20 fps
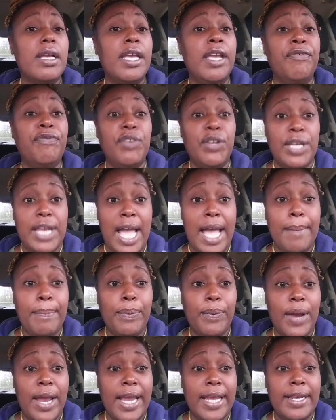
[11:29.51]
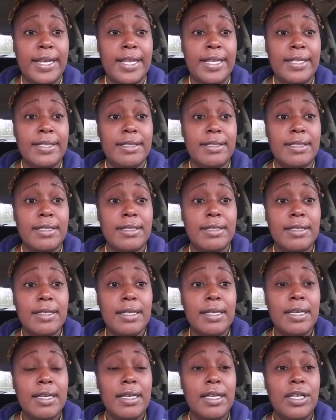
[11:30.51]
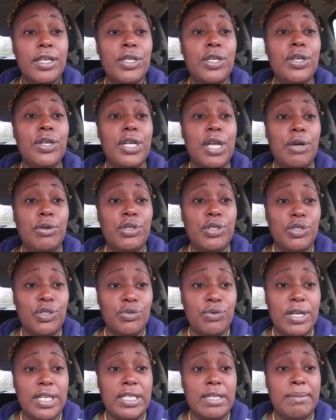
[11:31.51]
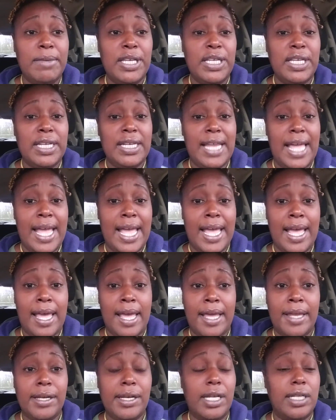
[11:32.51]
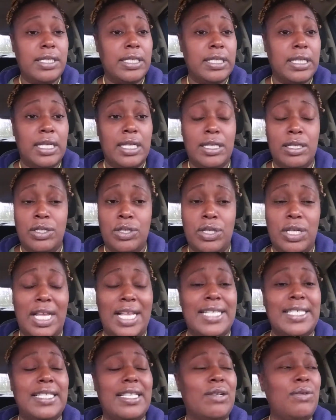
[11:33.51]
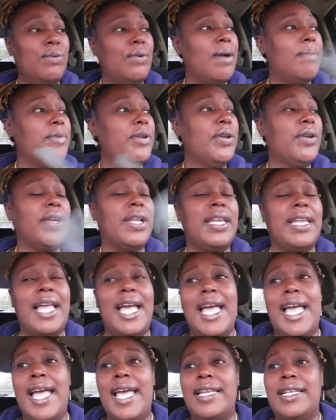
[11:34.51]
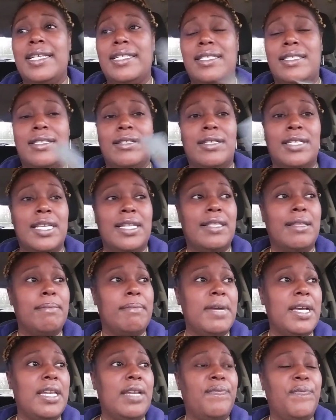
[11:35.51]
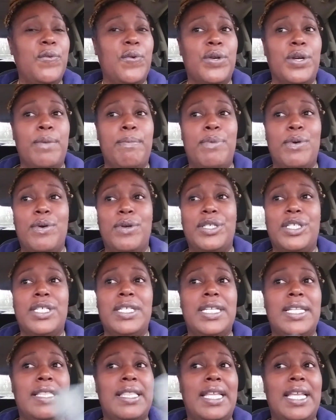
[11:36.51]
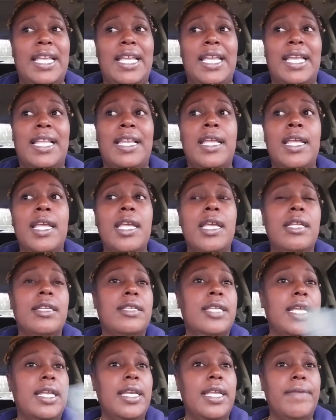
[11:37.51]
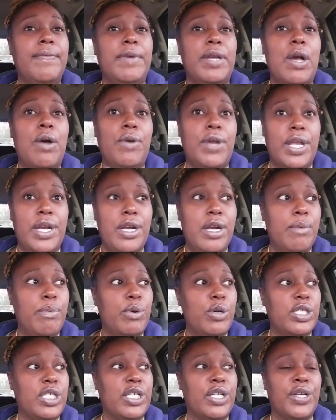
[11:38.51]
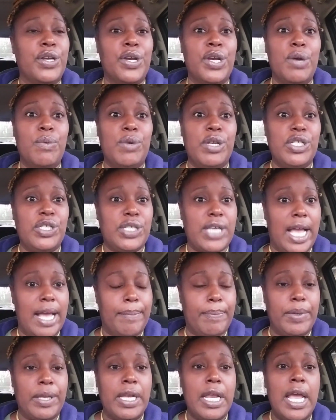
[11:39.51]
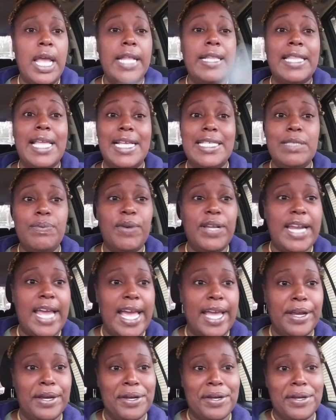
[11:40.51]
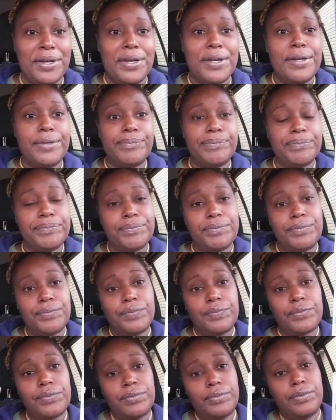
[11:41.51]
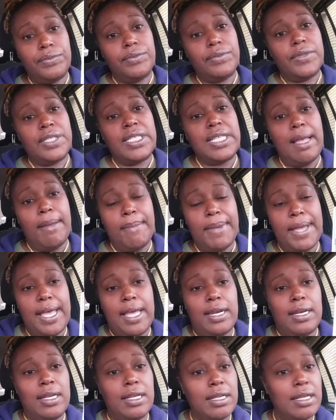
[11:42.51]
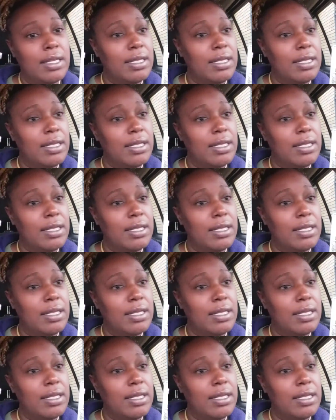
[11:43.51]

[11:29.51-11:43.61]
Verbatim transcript: if you're not pregnant you know you tricked them and you lied to get oh i'm hearing lied to get the money for an abortion and then didn't even go get an abortion the girl went shopping that's what i heard somebody